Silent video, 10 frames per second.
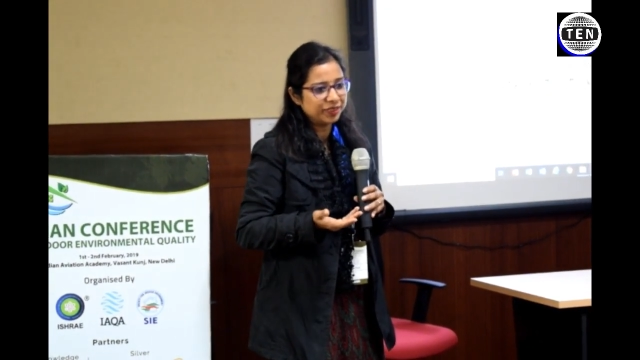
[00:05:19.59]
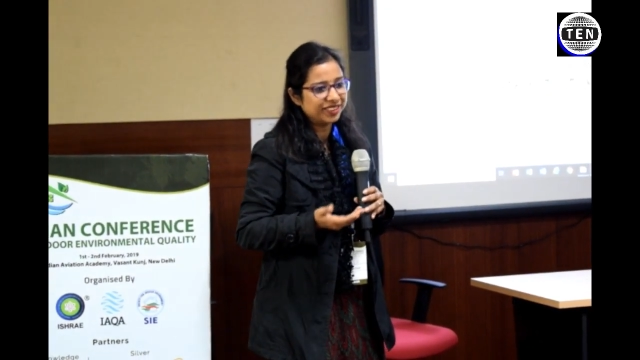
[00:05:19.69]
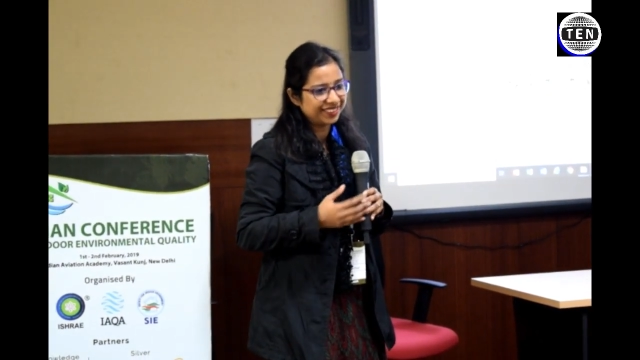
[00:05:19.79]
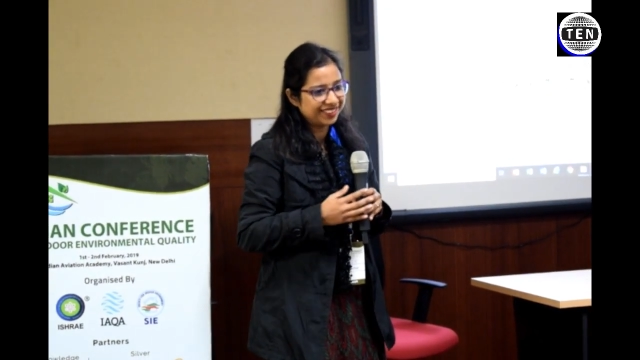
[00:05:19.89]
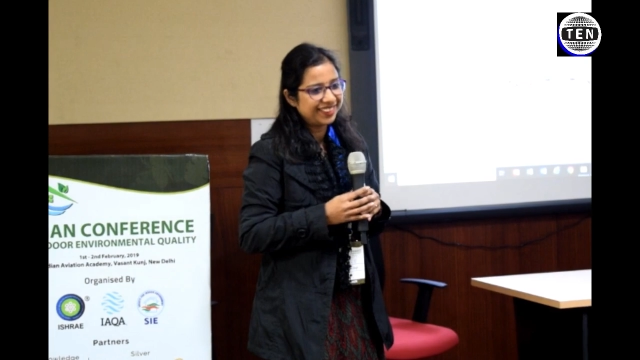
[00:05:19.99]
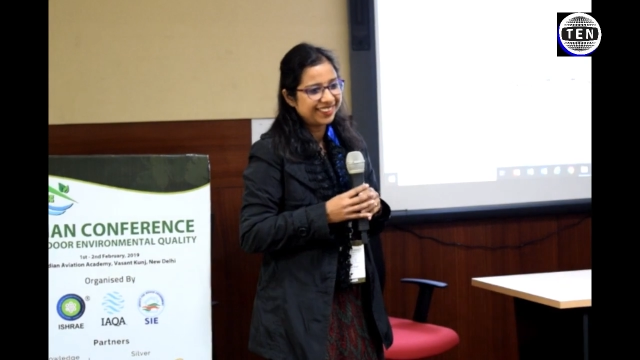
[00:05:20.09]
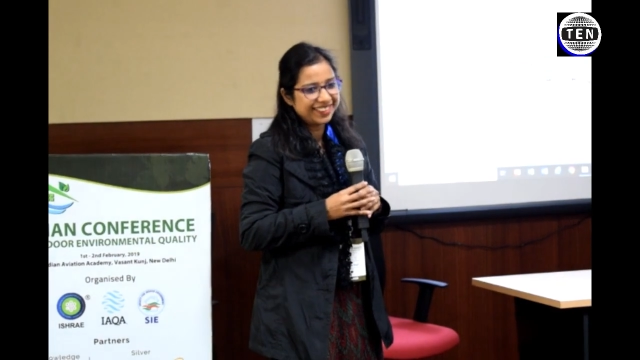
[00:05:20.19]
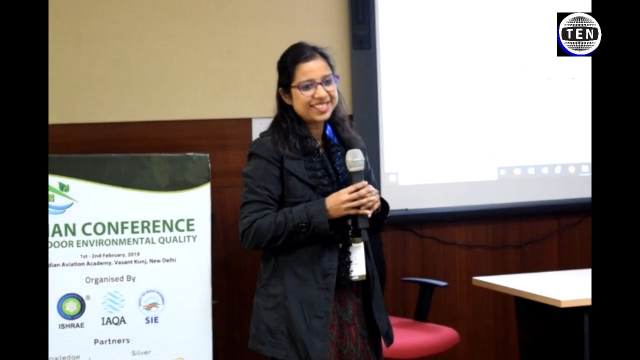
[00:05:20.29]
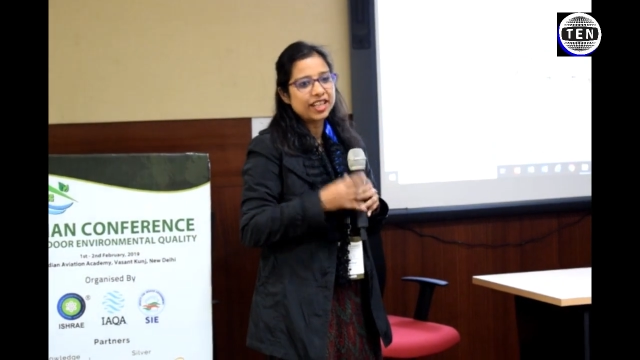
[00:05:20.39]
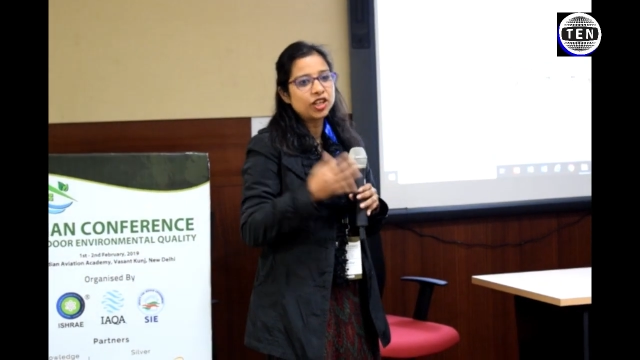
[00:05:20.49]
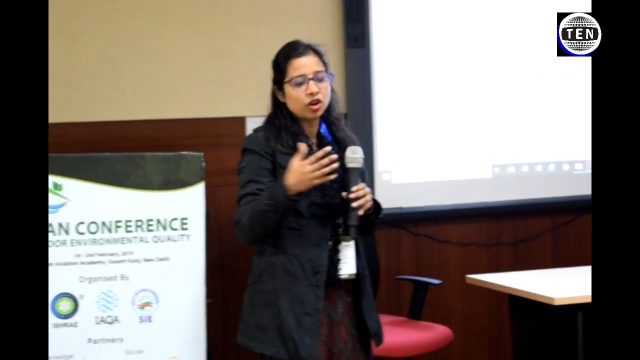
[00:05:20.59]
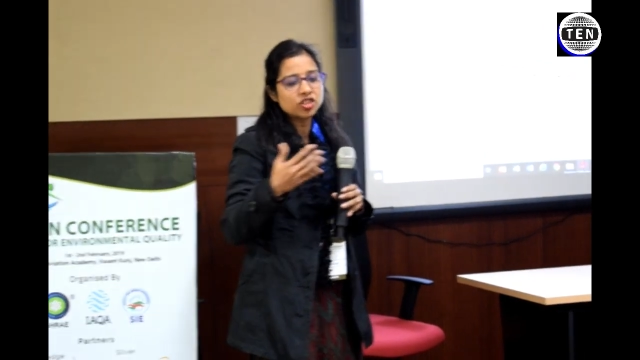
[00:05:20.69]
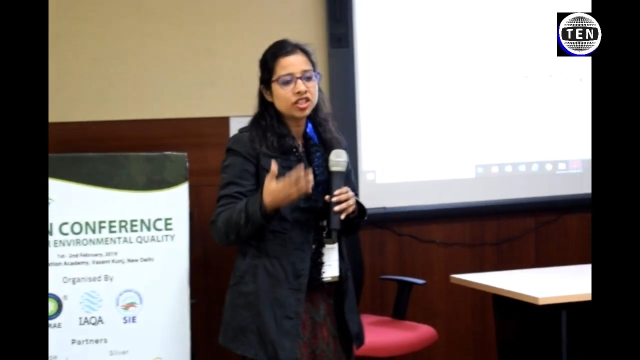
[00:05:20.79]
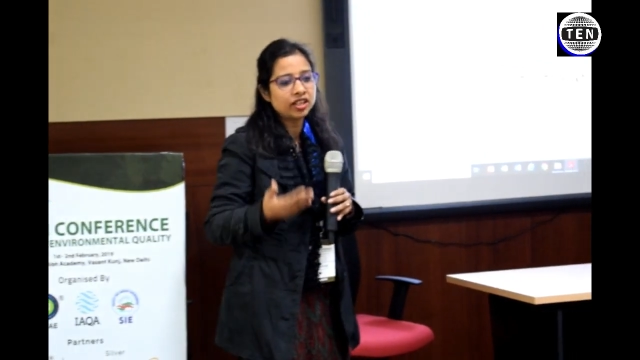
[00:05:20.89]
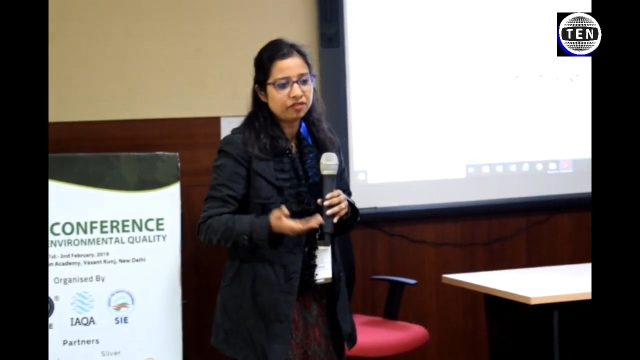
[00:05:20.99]
no main reason
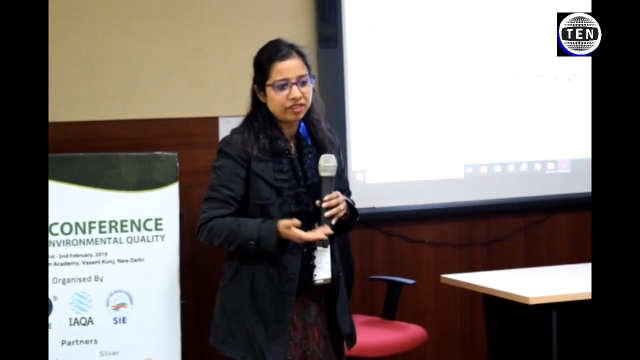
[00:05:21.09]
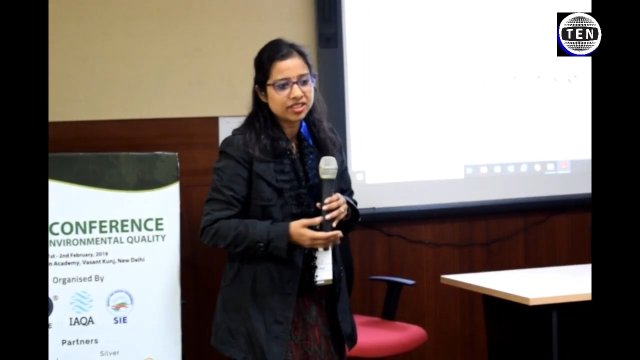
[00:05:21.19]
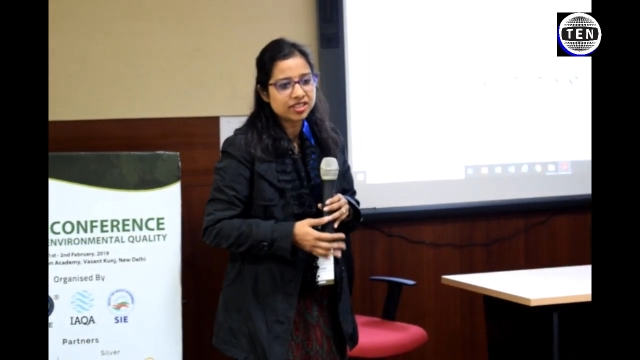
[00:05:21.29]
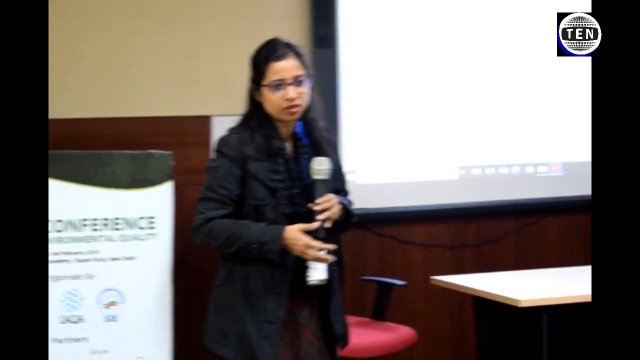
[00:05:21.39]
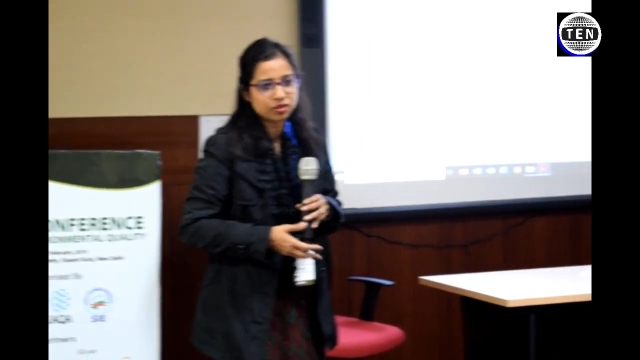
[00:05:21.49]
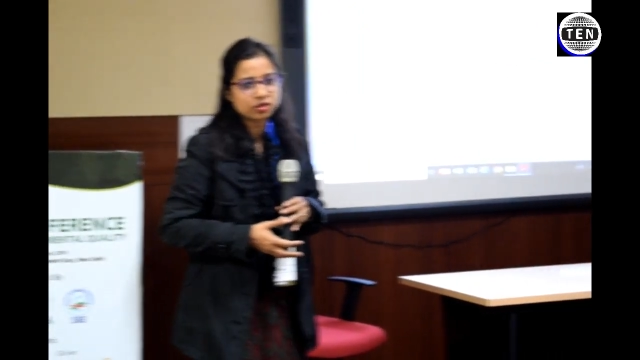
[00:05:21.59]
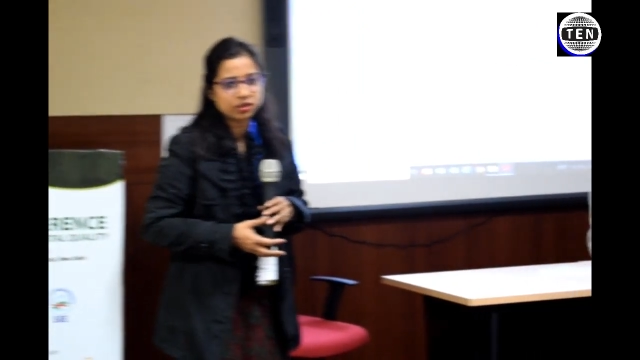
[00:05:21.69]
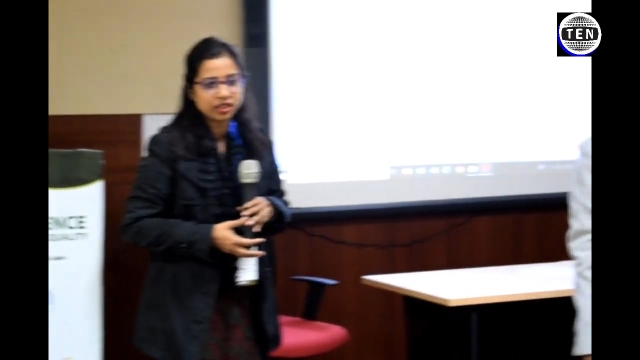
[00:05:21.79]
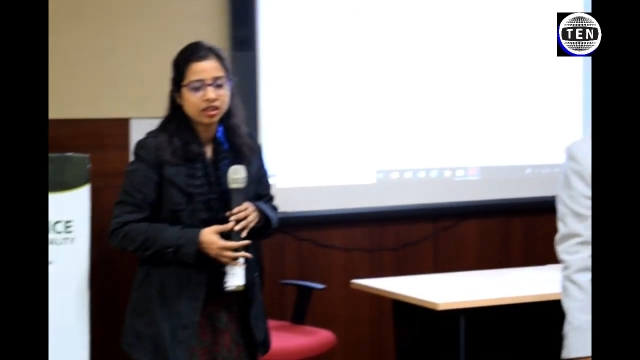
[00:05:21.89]
was effects are also no,